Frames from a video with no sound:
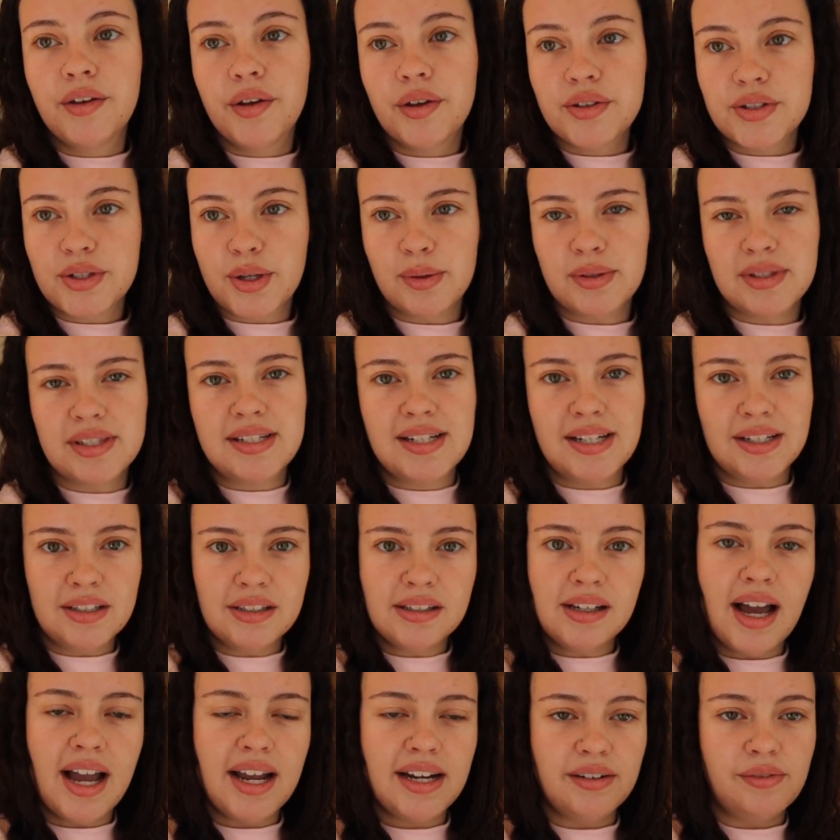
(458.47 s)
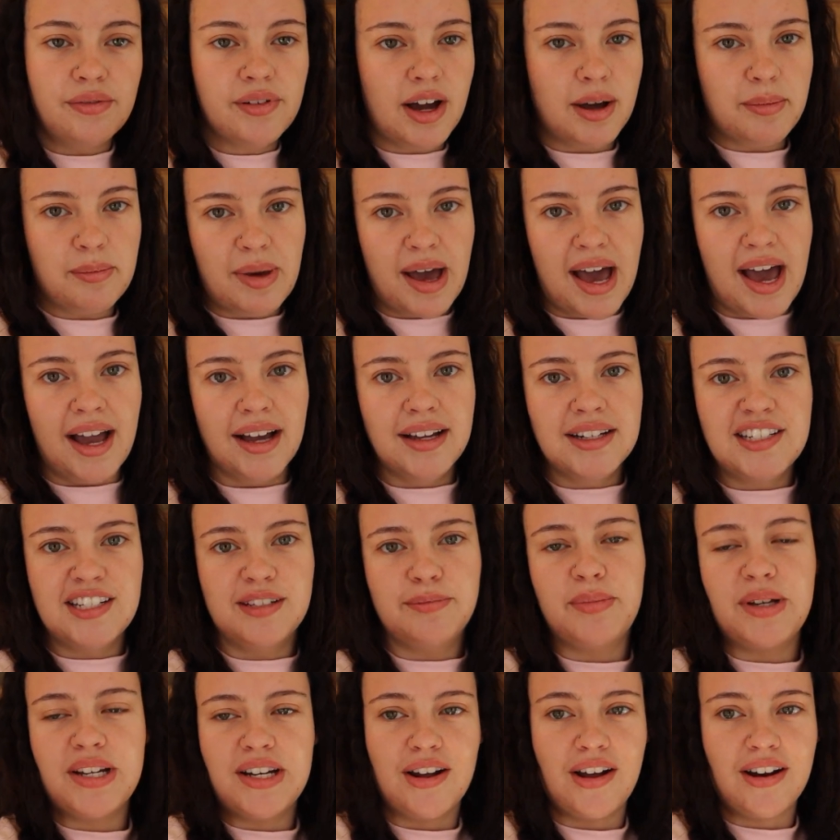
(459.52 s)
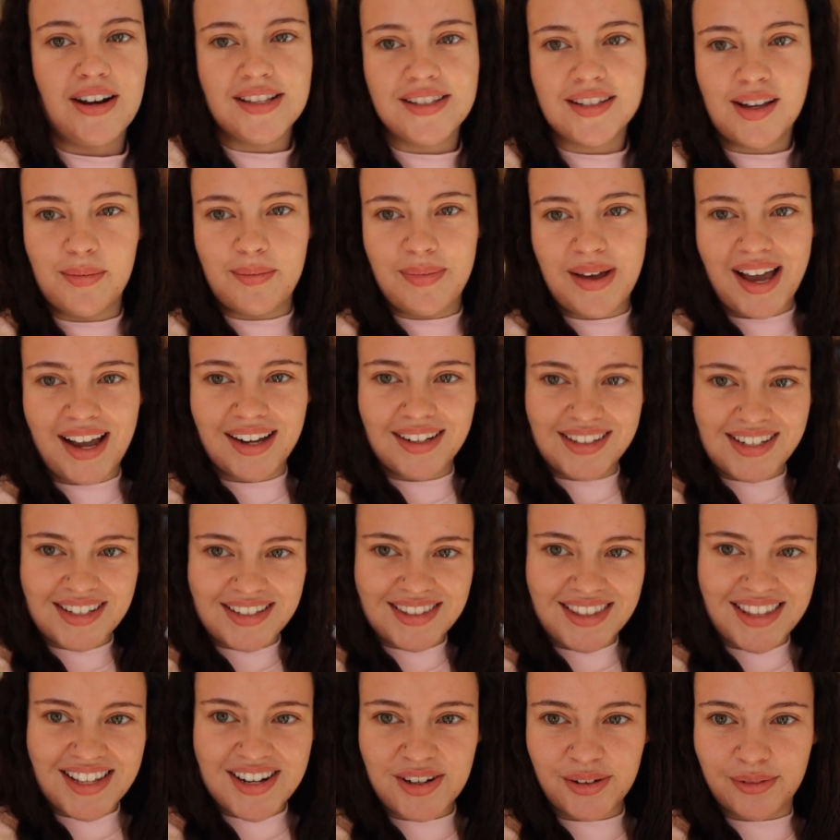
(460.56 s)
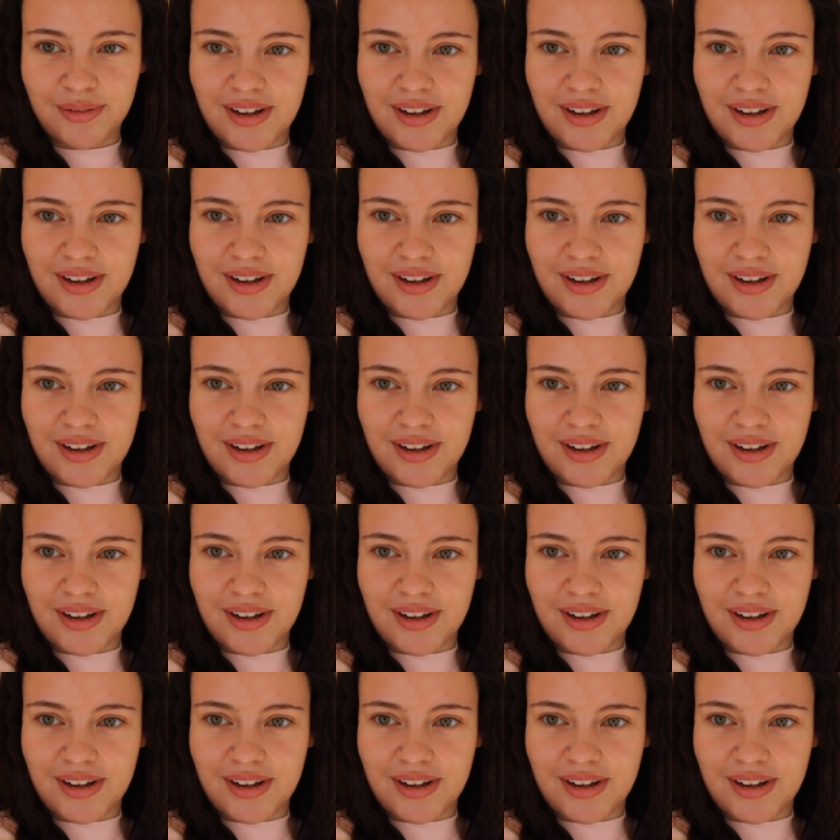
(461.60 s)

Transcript: so it's still kind of compact, but not as compact as the new